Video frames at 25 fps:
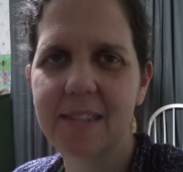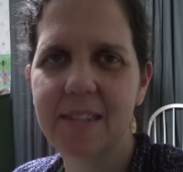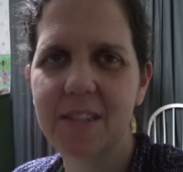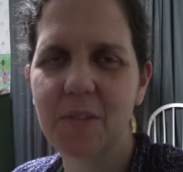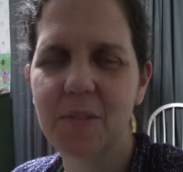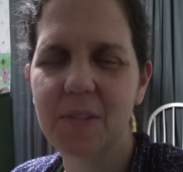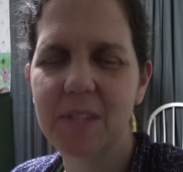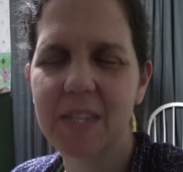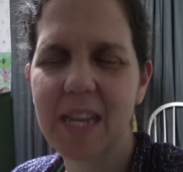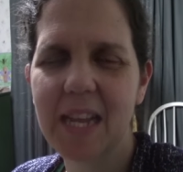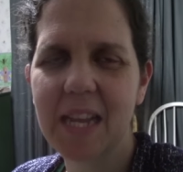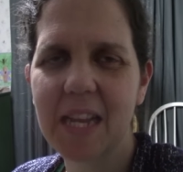so
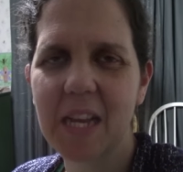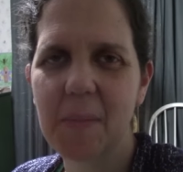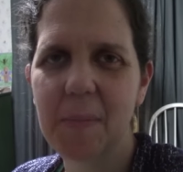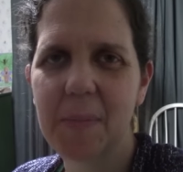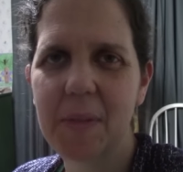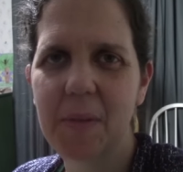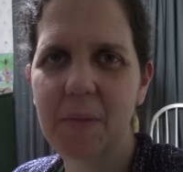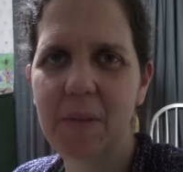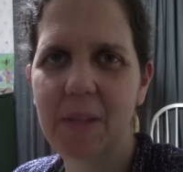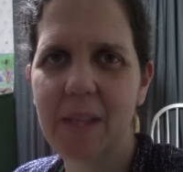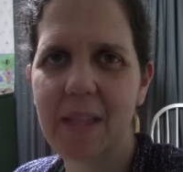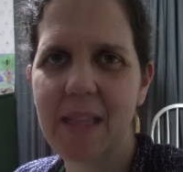it's not going
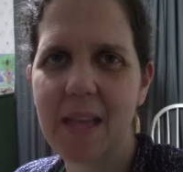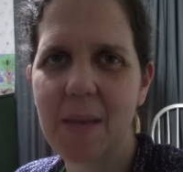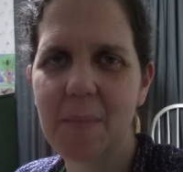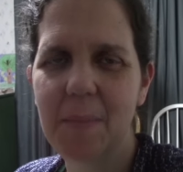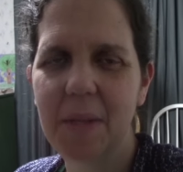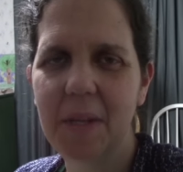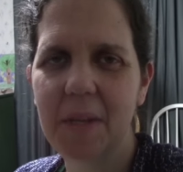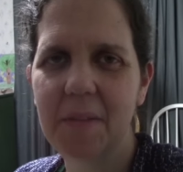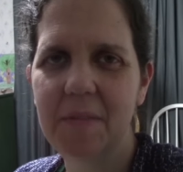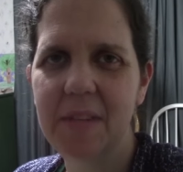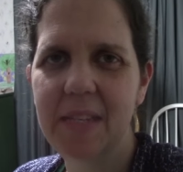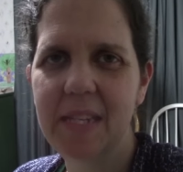to be really that
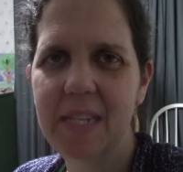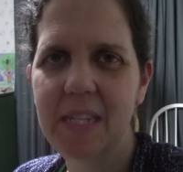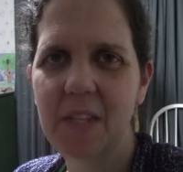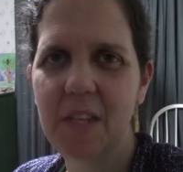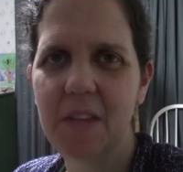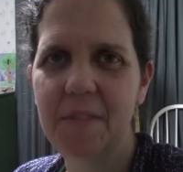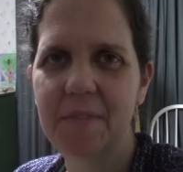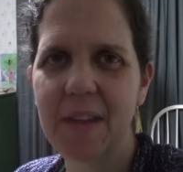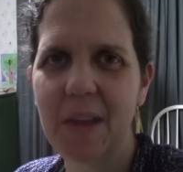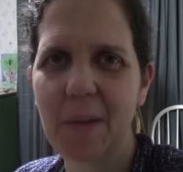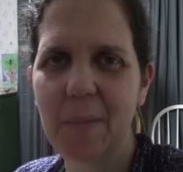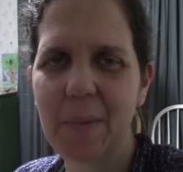big of a deal
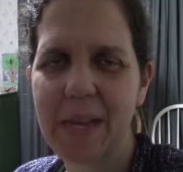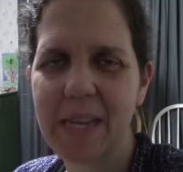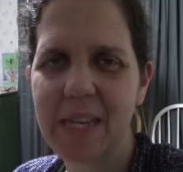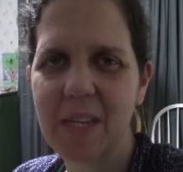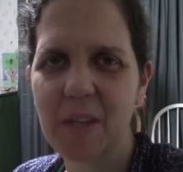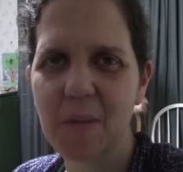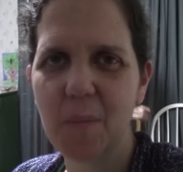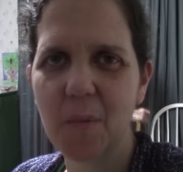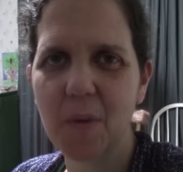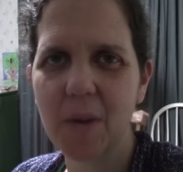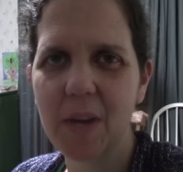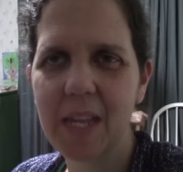if I wait
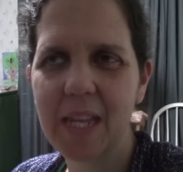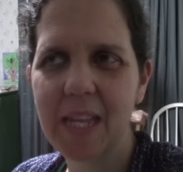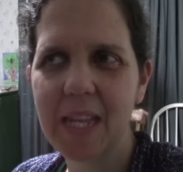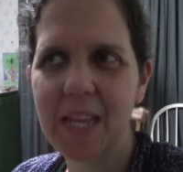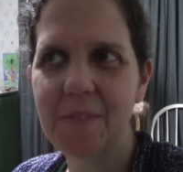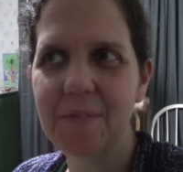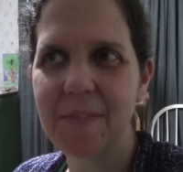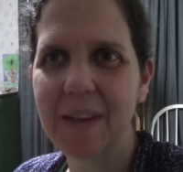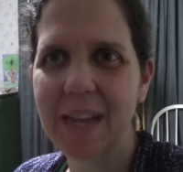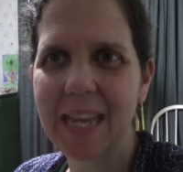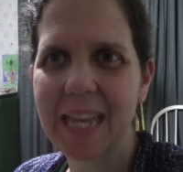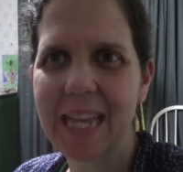till morning.
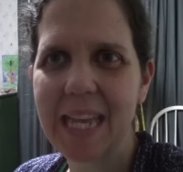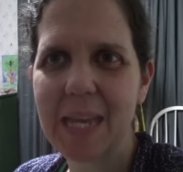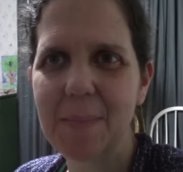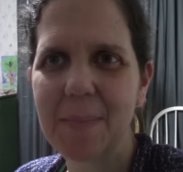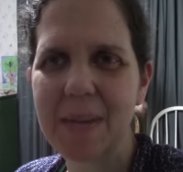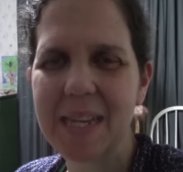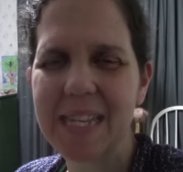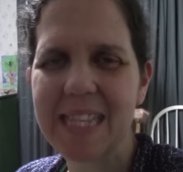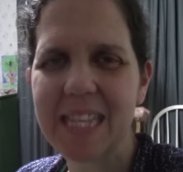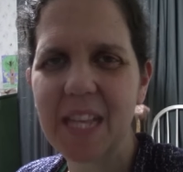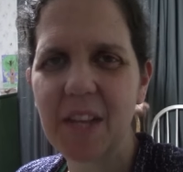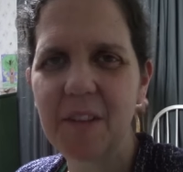If I get
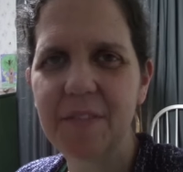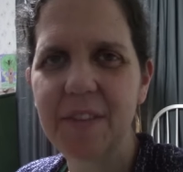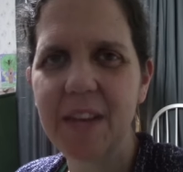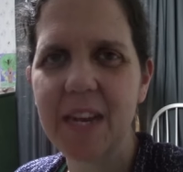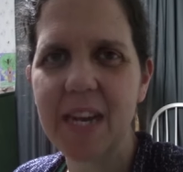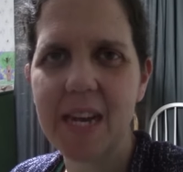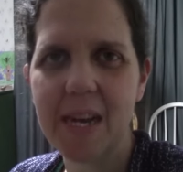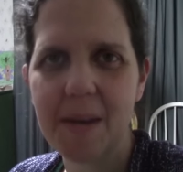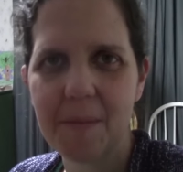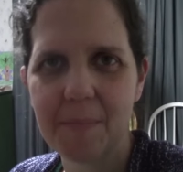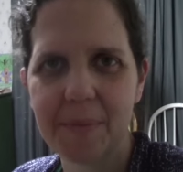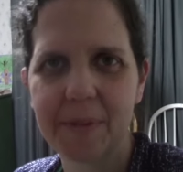myself
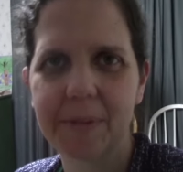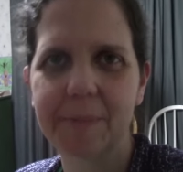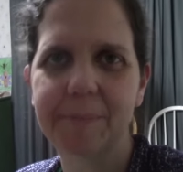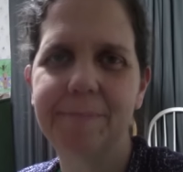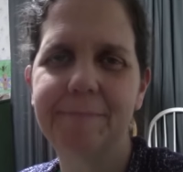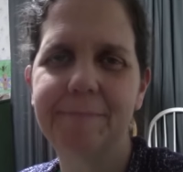up,